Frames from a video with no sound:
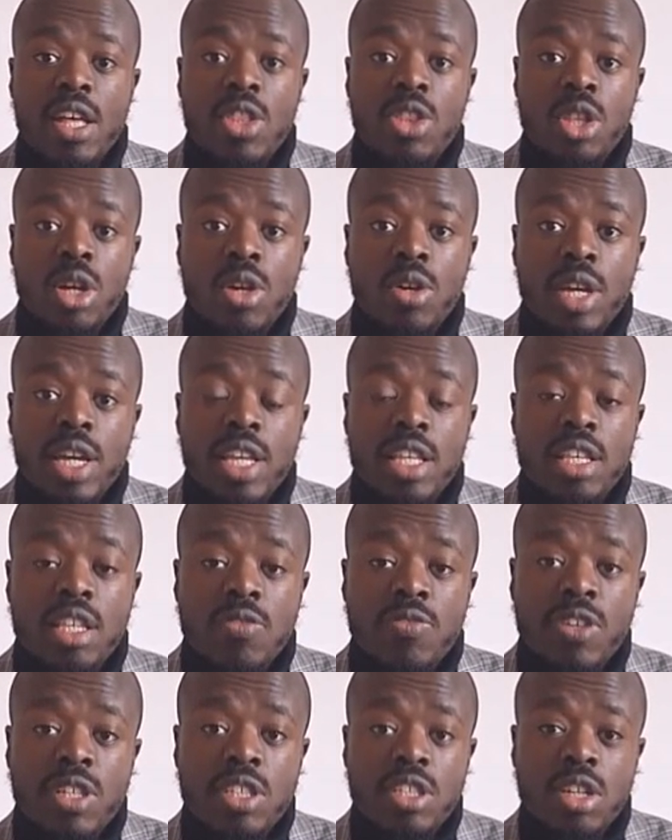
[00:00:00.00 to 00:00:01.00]
Though in this
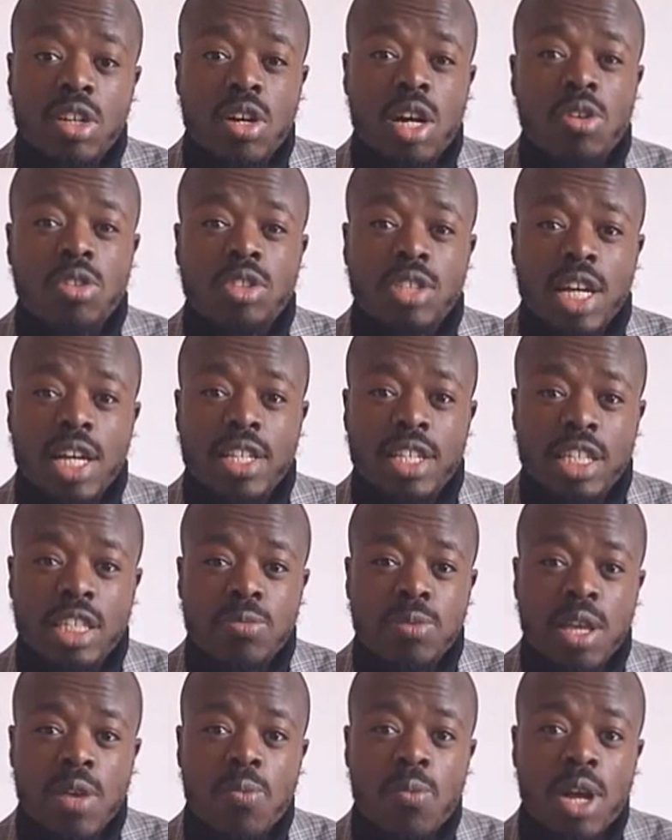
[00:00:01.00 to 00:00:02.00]
video, I will try to
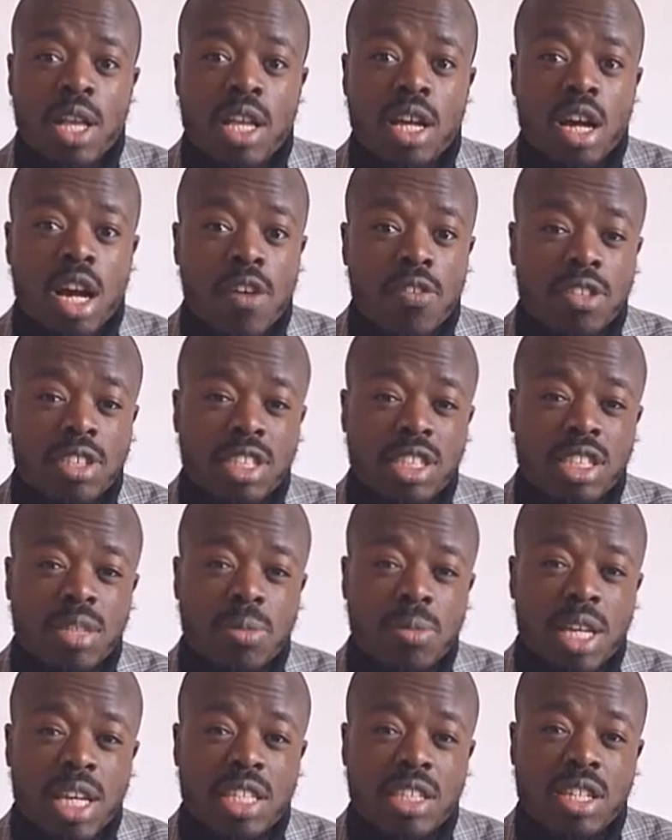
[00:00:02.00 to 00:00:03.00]
explain why the current
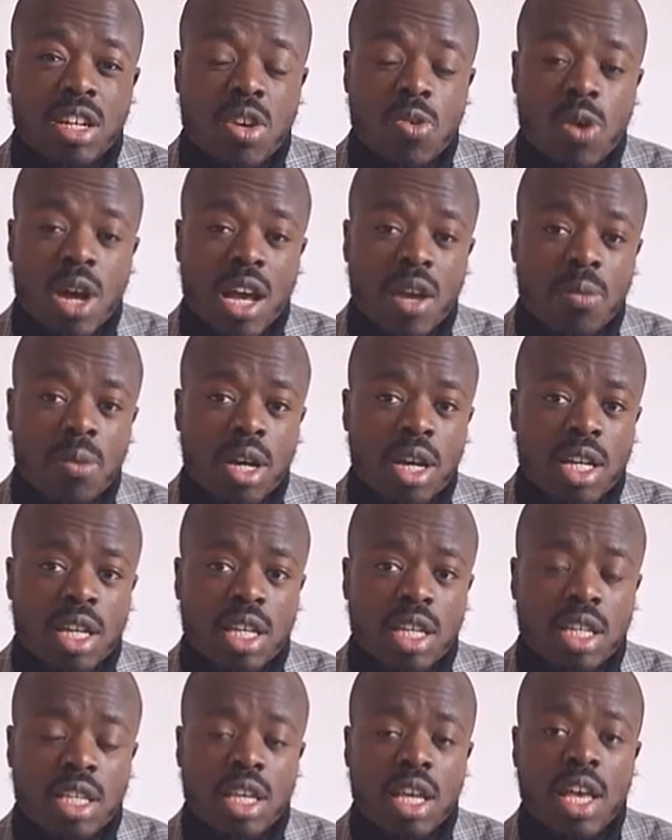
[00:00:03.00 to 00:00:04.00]
system isn't quite
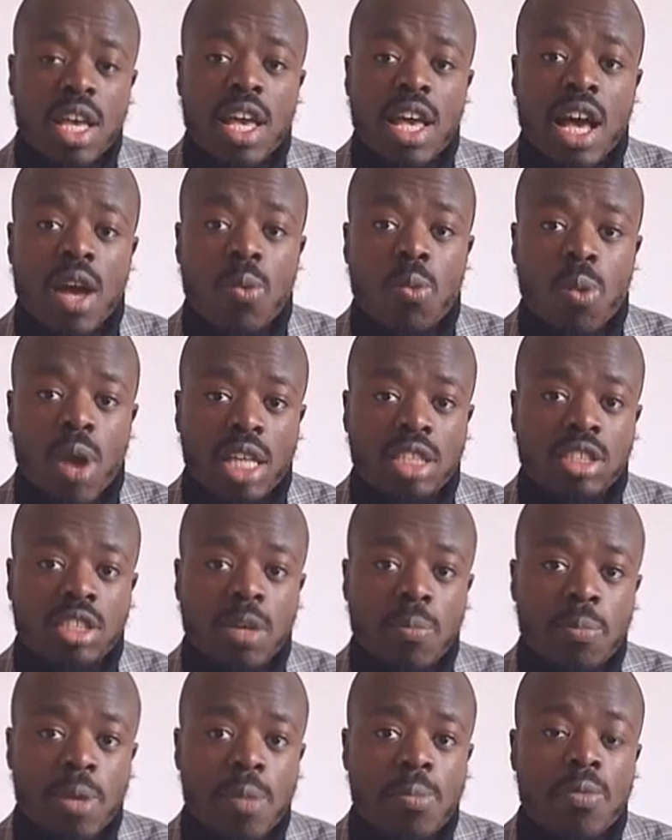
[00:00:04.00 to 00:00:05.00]
working and why
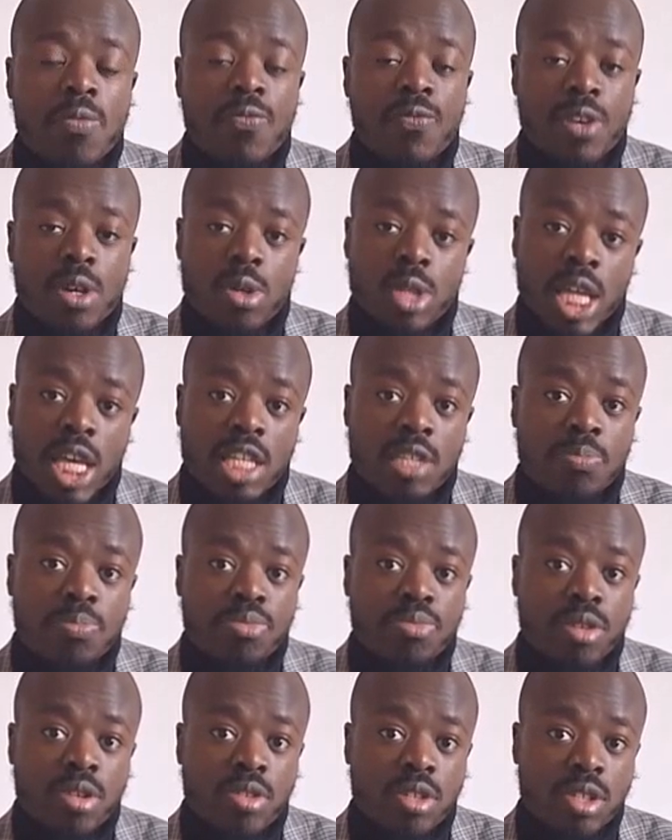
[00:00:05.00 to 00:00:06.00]
some people feel that it's
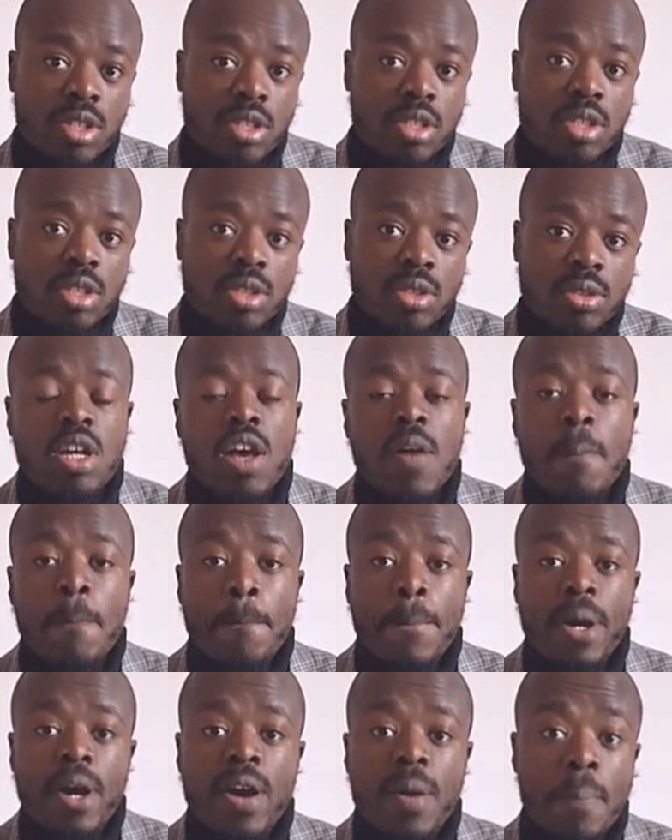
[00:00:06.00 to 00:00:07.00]
broken.
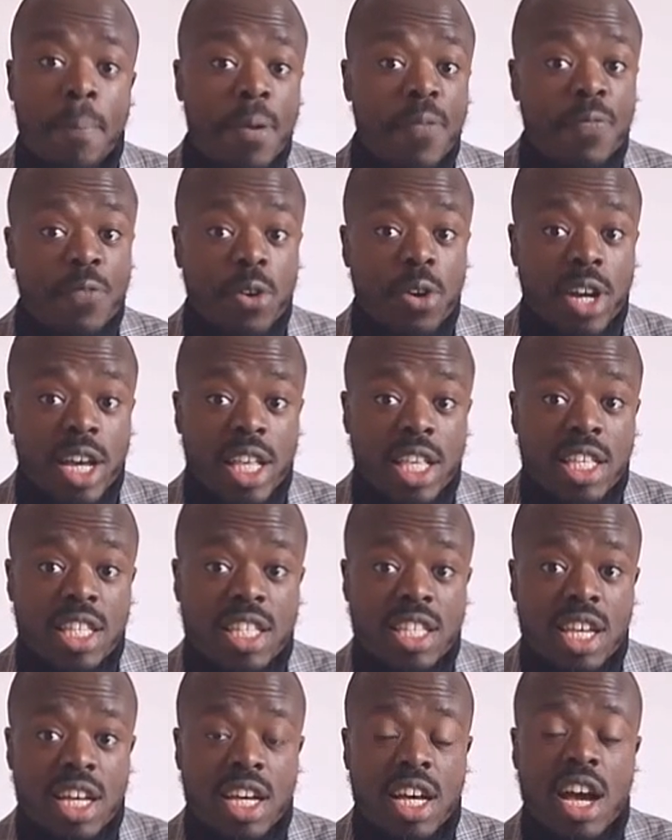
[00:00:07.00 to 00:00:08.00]
But before getting into
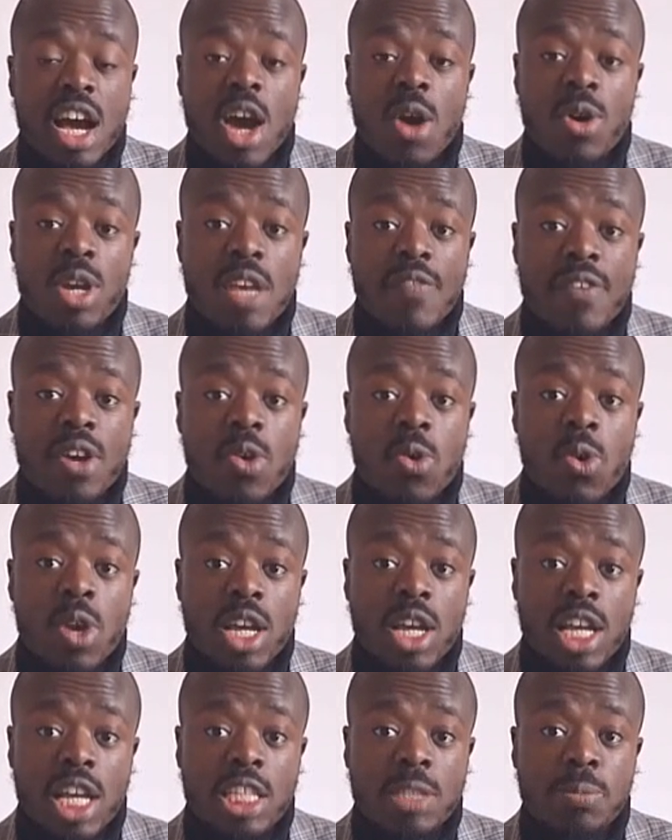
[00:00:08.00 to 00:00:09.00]
that, I'll give a
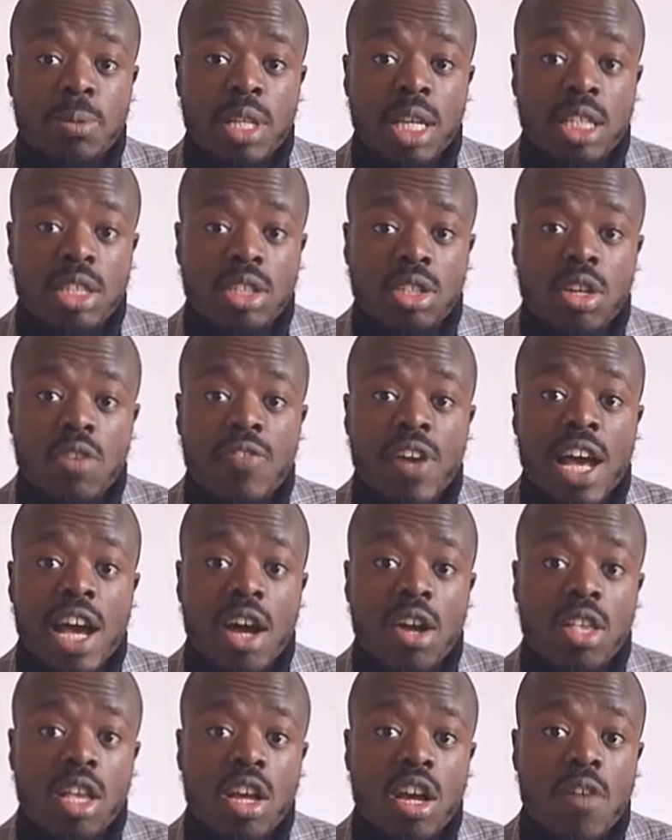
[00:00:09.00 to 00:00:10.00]
quick explanation of
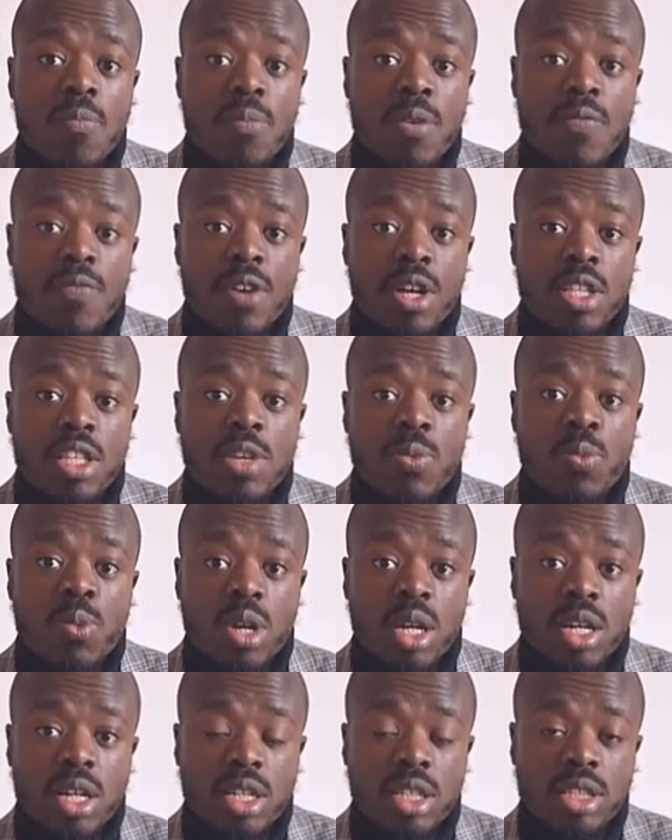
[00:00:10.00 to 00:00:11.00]
how the government funding
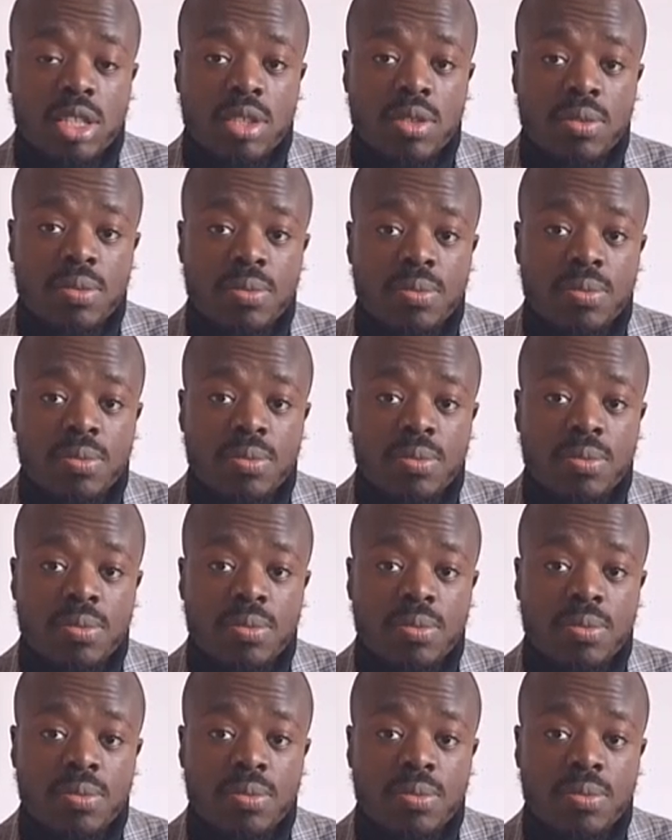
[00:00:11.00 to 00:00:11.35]
works.